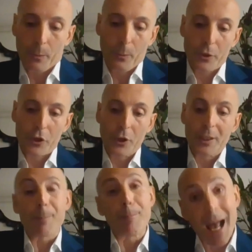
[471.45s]
which
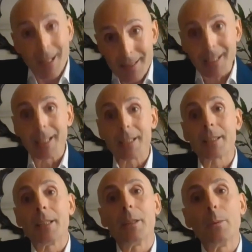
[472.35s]
is a
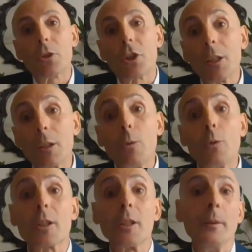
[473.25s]
basket which
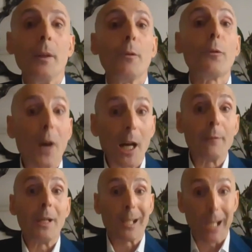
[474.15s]
includes
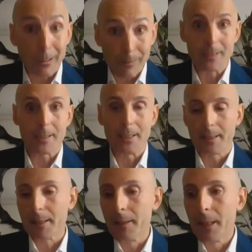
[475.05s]
5
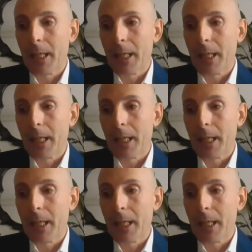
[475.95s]
currencies.